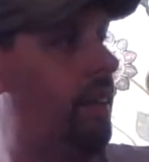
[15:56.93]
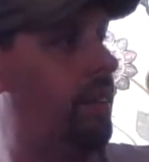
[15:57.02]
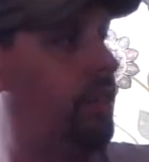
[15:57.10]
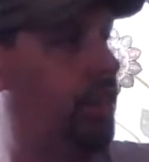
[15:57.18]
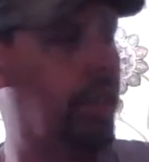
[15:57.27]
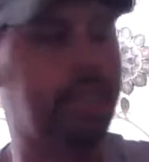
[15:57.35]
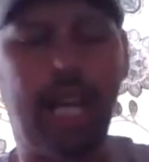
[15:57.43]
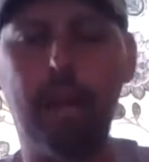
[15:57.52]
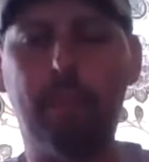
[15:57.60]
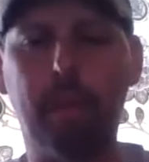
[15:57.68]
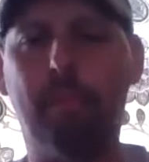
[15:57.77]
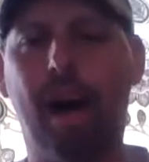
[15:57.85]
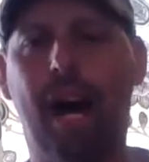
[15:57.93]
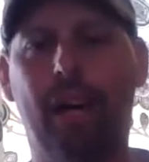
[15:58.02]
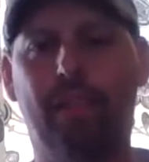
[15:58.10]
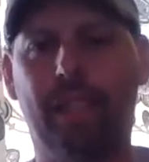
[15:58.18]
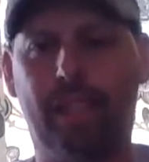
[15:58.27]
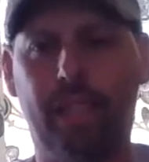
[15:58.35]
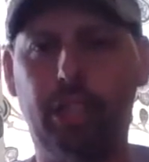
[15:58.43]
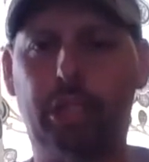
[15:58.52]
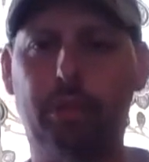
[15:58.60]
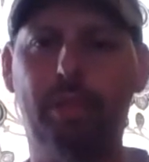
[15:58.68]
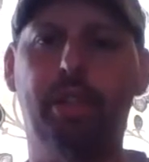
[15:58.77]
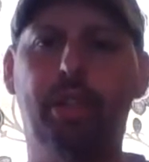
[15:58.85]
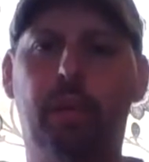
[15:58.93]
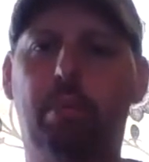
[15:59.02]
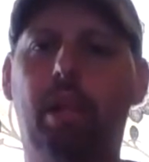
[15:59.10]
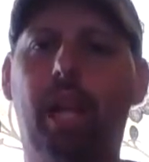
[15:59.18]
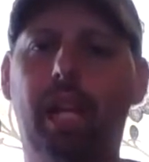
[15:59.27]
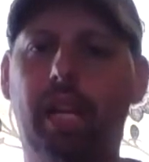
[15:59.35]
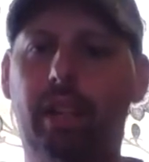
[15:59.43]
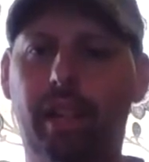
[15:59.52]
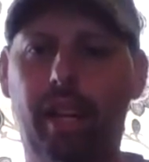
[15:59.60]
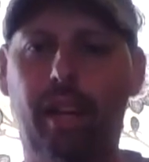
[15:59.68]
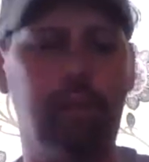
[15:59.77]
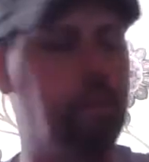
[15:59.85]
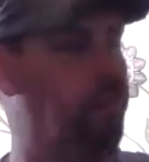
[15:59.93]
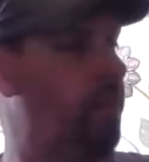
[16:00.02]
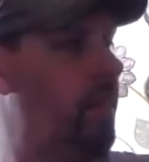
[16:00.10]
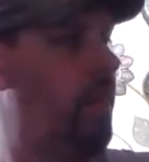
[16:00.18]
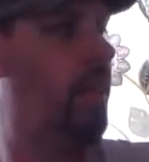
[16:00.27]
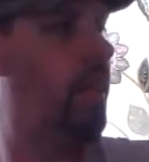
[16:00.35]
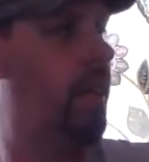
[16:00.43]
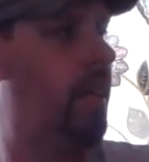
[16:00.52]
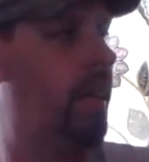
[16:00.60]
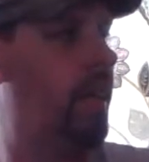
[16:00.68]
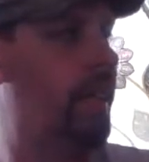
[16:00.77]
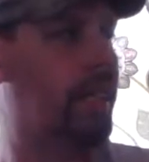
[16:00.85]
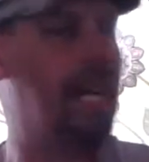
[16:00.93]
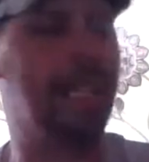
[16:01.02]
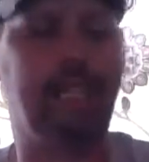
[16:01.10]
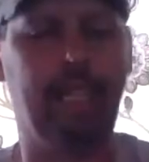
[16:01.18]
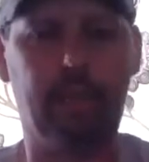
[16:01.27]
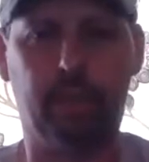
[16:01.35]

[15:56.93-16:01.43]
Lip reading: just keep in mind that the instrument you're playing there is not the end